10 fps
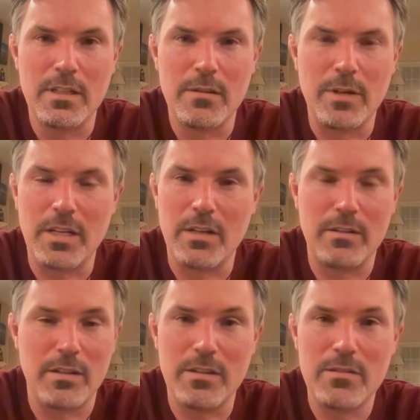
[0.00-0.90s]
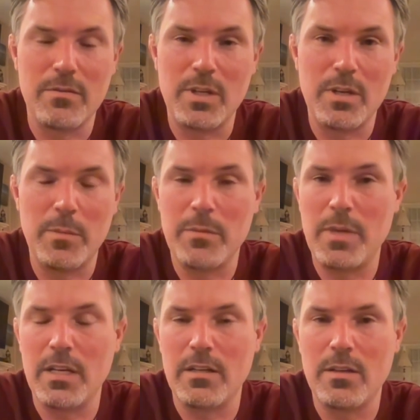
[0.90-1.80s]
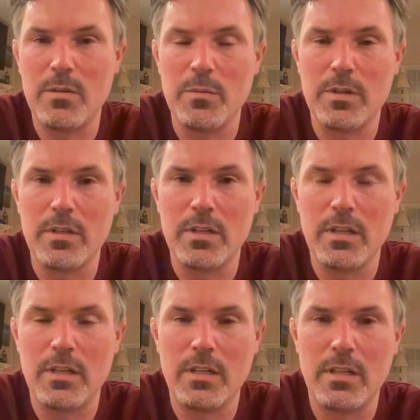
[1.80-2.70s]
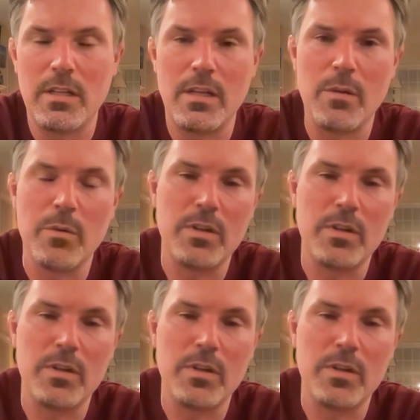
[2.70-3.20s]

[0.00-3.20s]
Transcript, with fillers: When I get done this video, I'm going to make another one and we're